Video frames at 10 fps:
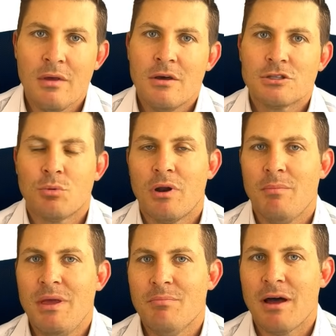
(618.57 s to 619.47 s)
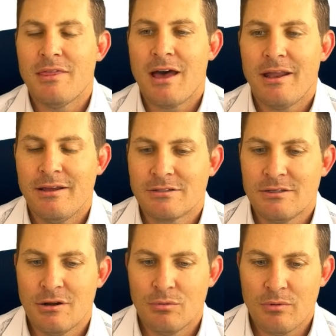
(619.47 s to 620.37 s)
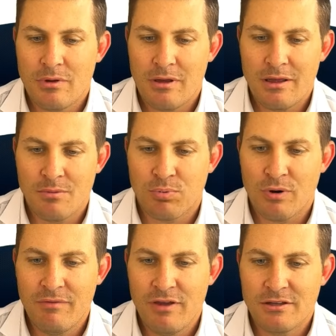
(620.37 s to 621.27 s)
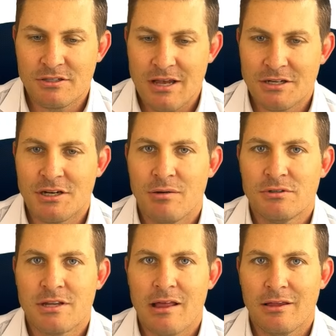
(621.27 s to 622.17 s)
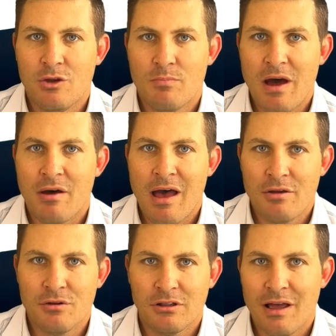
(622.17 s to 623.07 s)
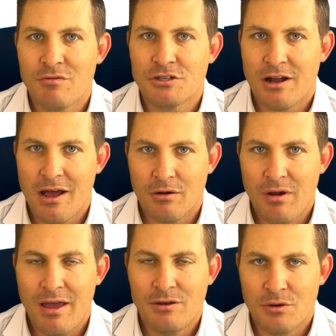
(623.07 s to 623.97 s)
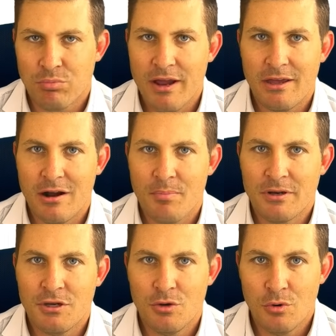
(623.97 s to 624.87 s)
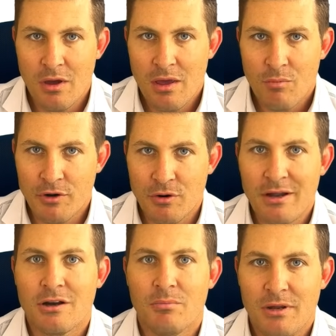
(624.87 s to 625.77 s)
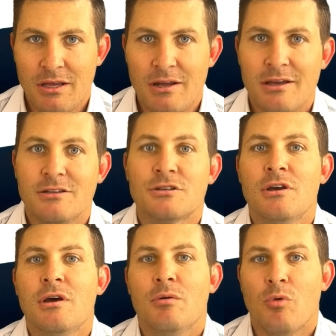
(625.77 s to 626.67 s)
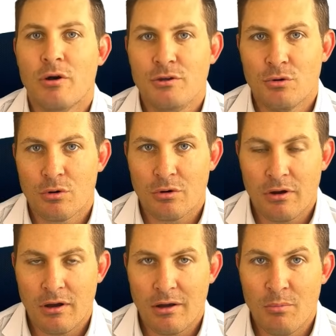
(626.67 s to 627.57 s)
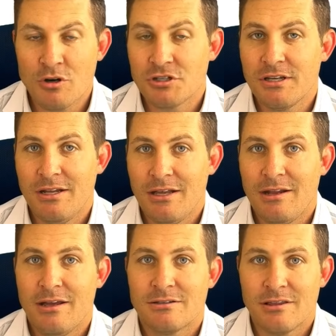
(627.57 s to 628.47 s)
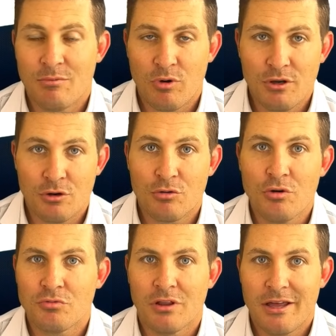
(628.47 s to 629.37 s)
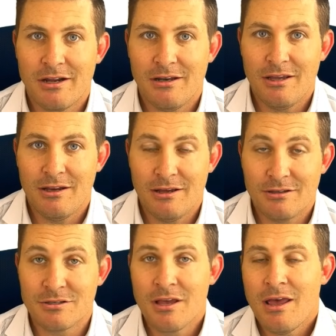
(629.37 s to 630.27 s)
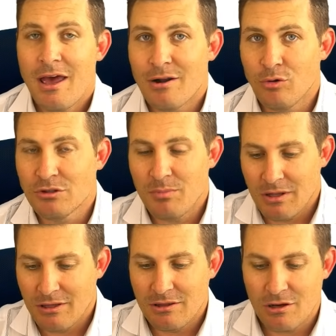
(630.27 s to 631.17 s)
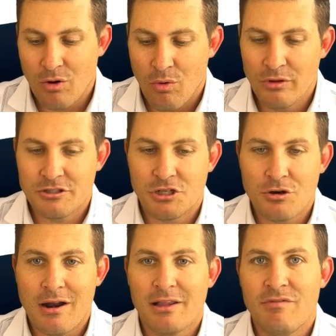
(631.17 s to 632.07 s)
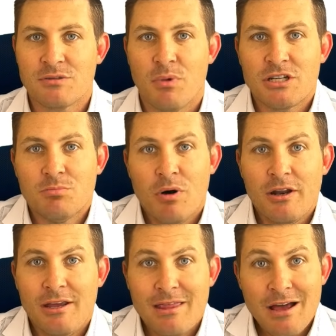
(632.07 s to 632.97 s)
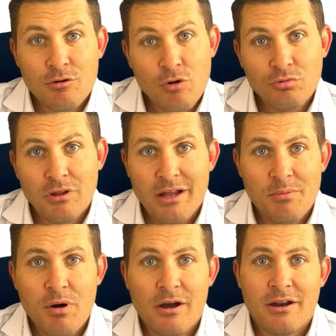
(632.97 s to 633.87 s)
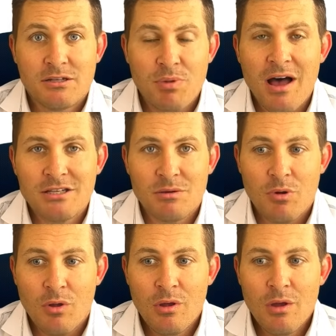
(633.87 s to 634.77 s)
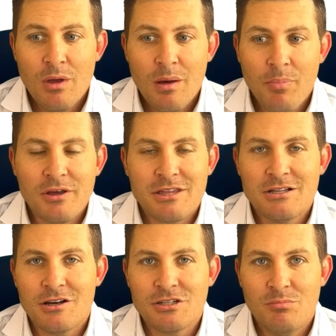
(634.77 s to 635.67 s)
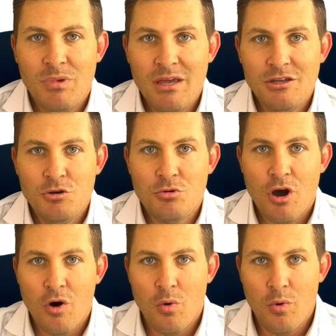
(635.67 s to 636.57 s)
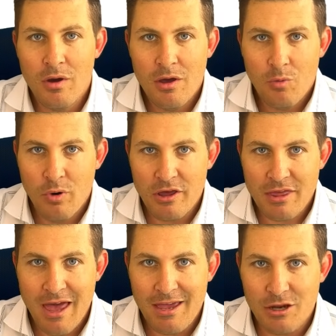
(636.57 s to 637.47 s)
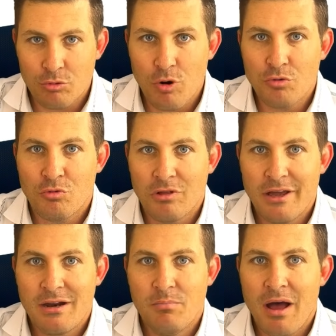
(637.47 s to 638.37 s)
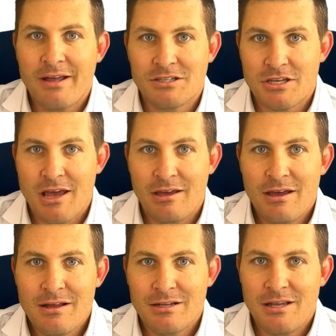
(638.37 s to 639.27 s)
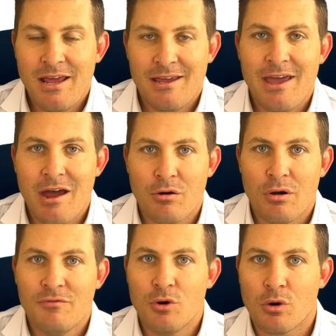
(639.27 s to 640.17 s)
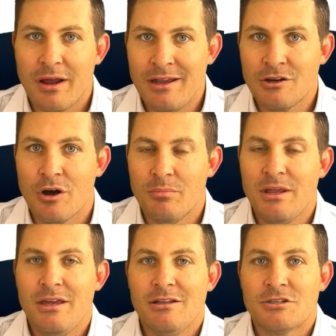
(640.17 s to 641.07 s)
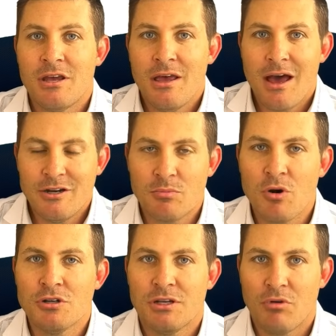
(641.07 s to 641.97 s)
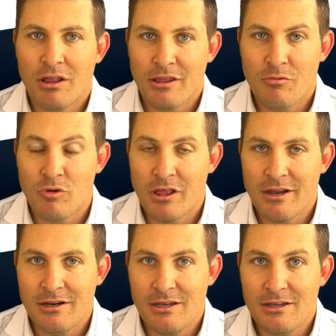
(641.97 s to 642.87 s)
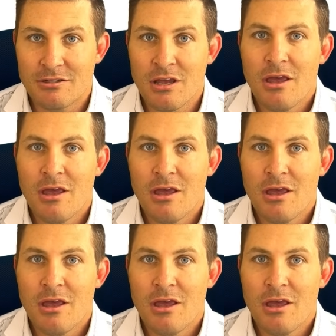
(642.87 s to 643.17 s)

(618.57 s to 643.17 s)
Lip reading: So what I mean by that is, in the previous section, I was telling you about how you could leverage an IRA, and you could break it up into what your income need is, what your emergency need is, and then what your growth-related need is. And ultimately, the goal is to try to leave as much money in that growth-related bucket as possible. But that doesn't mean you go with a growth-related mindset to take care of your income needs and your emergency-related needs.